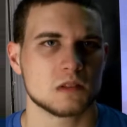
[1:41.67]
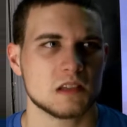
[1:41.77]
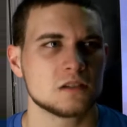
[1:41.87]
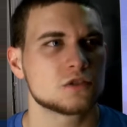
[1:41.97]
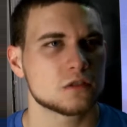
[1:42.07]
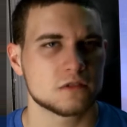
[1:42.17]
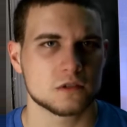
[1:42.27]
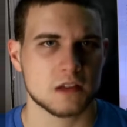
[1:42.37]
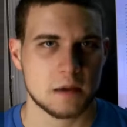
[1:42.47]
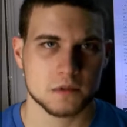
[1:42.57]
Each of
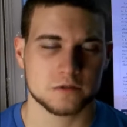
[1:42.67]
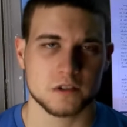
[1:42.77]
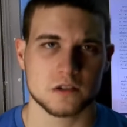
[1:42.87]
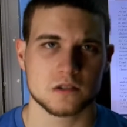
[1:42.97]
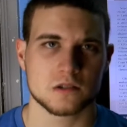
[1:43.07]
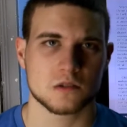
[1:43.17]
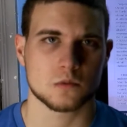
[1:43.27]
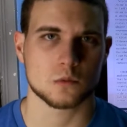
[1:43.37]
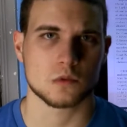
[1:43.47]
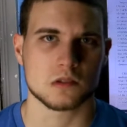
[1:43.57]
those atmospheres
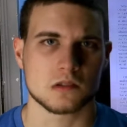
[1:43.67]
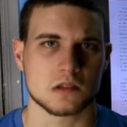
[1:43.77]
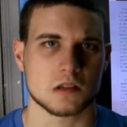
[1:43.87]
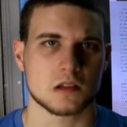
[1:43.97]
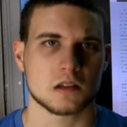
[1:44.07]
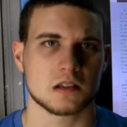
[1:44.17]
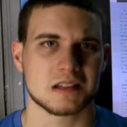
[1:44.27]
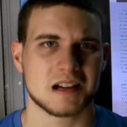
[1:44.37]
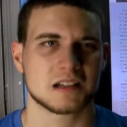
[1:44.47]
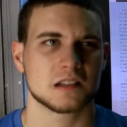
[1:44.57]
was
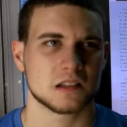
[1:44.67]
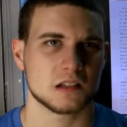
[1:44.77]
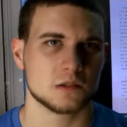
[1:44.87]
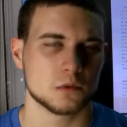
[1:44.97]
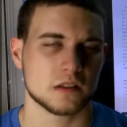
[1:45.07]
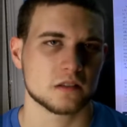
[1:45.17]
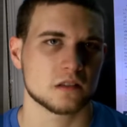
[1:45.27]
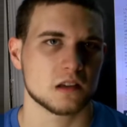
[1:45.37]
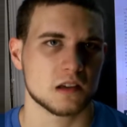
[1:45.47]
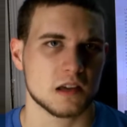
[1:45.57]
inoculated with
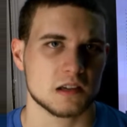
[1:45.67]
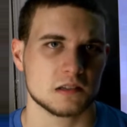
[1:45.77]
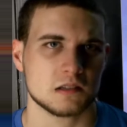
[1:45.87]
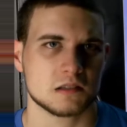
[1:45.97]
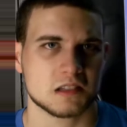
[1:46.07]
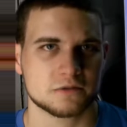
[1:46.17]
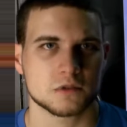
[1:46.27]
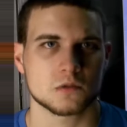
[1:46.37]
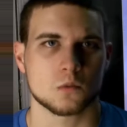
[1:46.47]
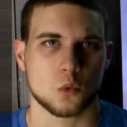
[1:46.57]
a
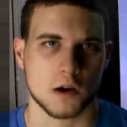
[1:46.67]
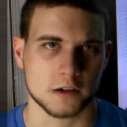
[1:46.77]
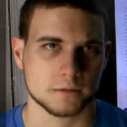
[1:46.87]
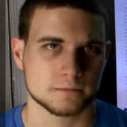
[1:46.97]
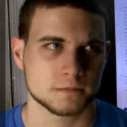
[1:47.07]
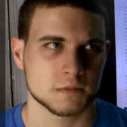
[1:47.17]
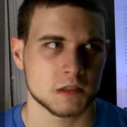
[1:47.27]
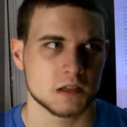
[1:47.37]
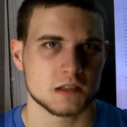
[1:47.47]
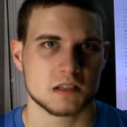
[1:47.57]
different water.
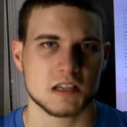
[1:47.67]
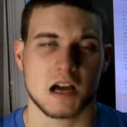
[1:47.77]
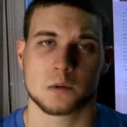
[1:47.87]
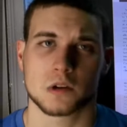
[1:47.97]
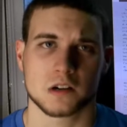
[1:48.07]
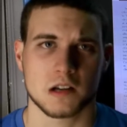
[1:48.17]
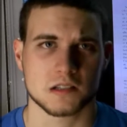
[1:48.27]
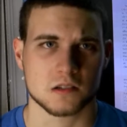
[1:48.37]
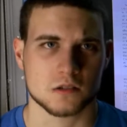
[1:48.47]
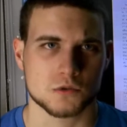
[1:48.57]
DI water
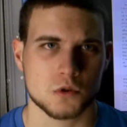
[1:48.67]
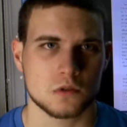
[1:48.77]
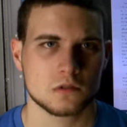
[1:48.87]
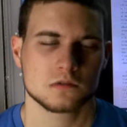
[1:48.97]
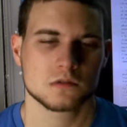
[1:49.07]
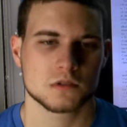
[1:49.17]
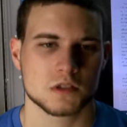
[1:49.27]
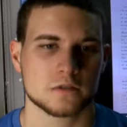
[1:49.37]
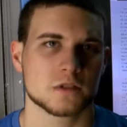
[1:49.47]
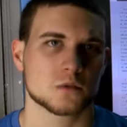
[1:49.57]
as a control,
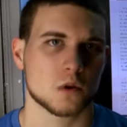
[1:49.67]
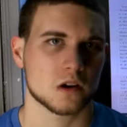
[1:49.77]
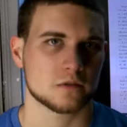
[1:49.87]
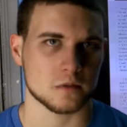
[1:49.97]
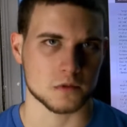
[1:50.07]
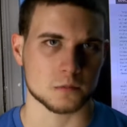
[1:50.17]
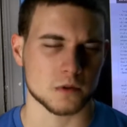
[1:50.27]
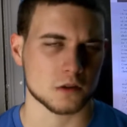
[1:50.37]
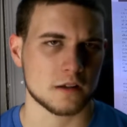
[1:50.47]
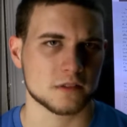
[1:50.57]
surface water from the
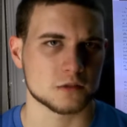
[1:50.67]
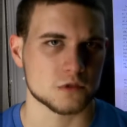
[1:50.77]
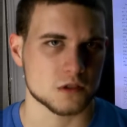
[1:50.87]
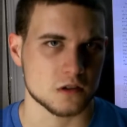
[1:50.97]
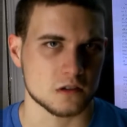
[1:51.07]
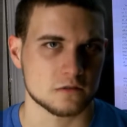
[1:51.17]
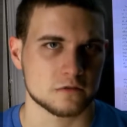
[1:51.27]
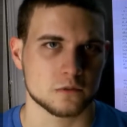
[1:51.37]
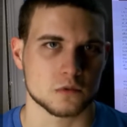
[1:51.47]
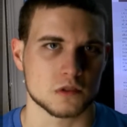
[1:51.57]
McLaughlin
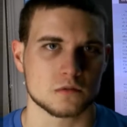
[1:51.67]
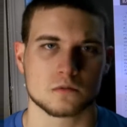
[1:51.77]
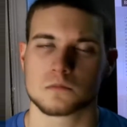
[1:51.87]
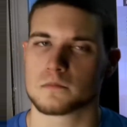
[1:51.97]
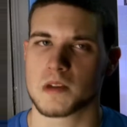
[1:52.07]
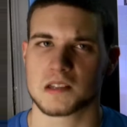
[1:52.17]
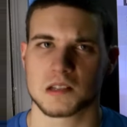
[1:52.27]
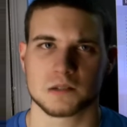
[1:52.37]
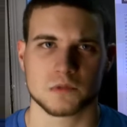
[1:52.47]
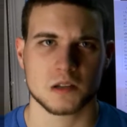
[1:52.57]
Reserve,
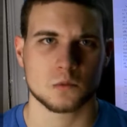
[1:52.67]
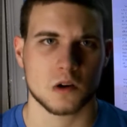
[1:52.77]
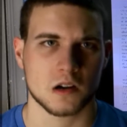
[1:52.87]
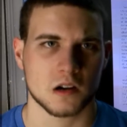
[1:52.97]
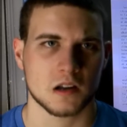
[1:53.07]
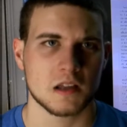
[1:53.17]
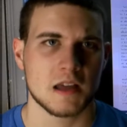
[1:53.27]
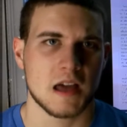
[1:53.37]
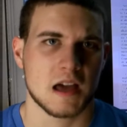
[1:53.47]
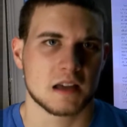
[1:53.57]
mainly rainwater,
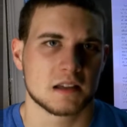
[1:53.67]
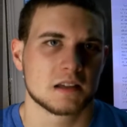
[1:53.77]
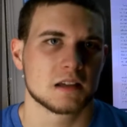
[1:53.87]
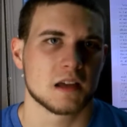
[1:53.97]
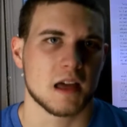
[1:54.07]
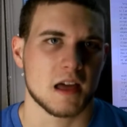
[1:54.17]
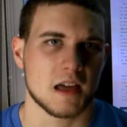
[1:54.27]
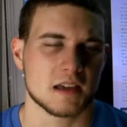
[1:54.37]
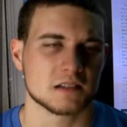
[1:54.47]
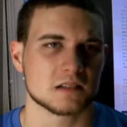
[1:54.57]

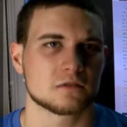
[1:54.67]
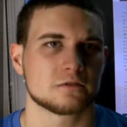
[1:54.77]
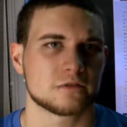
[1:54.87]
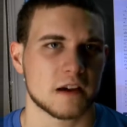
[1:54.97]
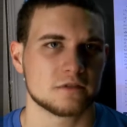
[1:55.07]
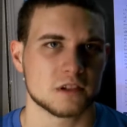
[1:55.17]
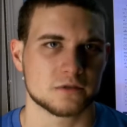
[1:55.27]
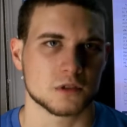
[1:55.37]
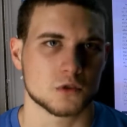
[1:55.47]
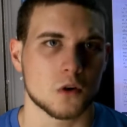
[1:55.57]
and 5
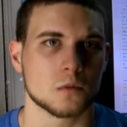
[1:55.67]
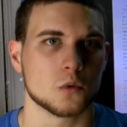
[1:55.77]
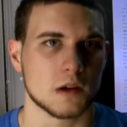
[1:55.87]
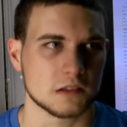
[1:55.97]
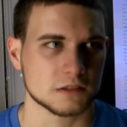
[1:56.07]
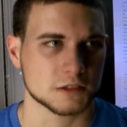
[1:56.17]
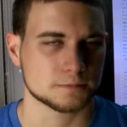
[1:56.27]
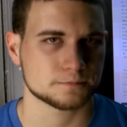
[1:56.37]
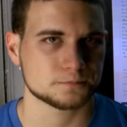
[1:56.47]
different CROMO wells.